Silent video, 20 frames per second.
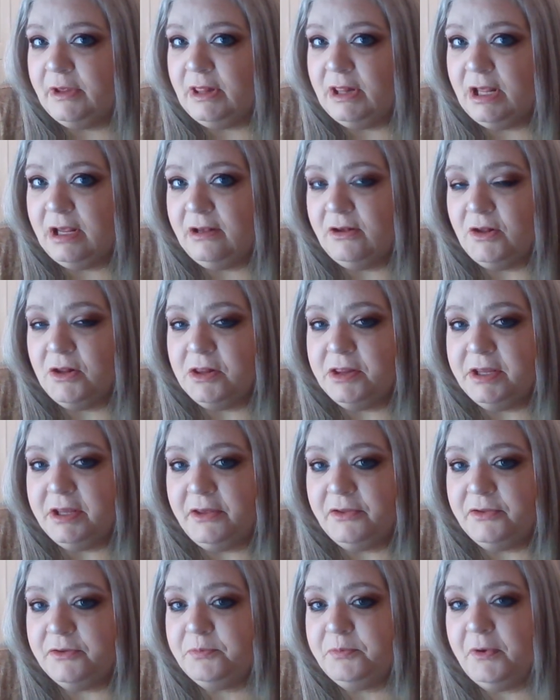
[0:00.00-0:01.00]
I like all
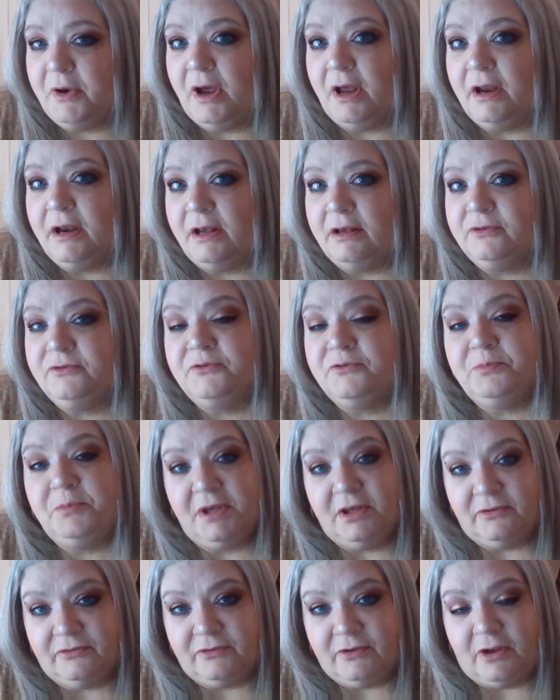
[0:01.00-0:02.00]
the other products
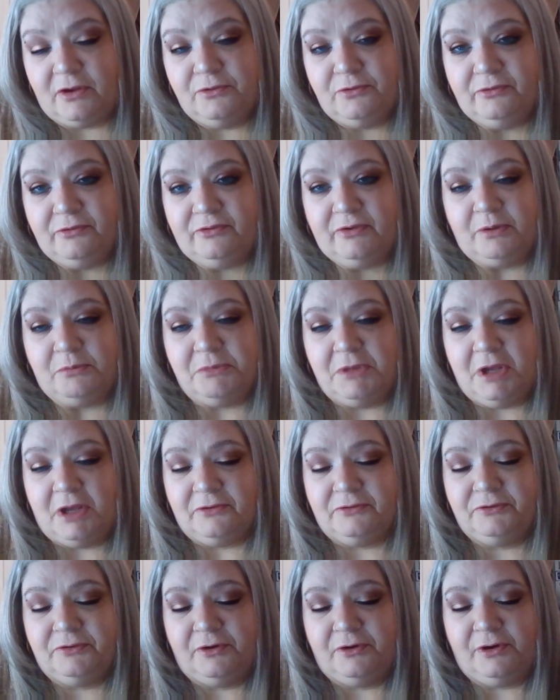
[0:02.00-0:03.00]
because I used them
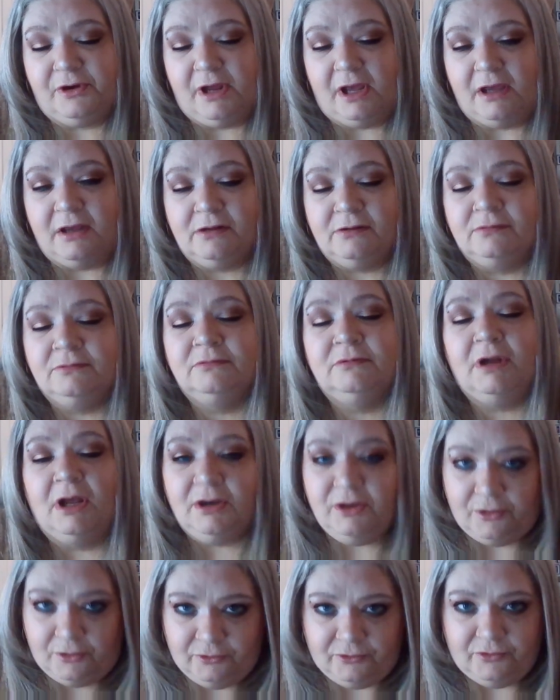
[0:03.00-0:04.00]
yesterday
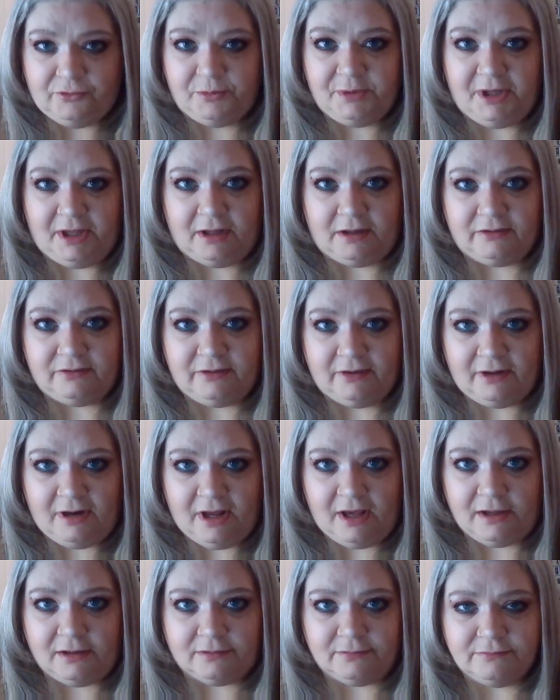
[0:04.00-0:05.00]
and used them again
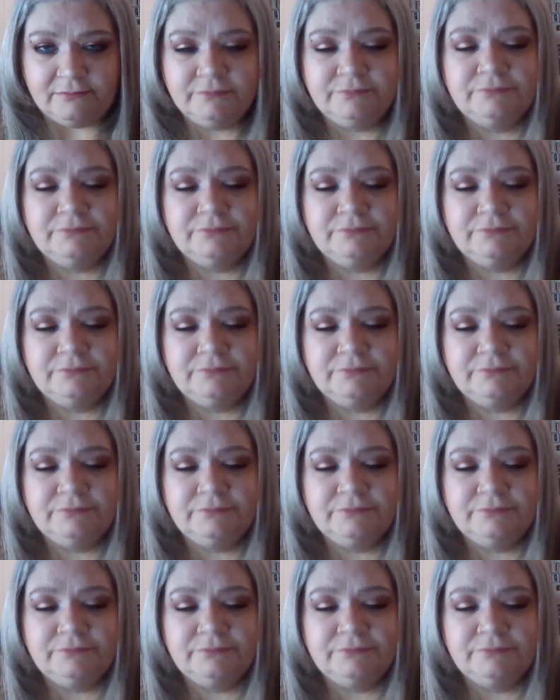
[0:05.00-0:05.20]
today.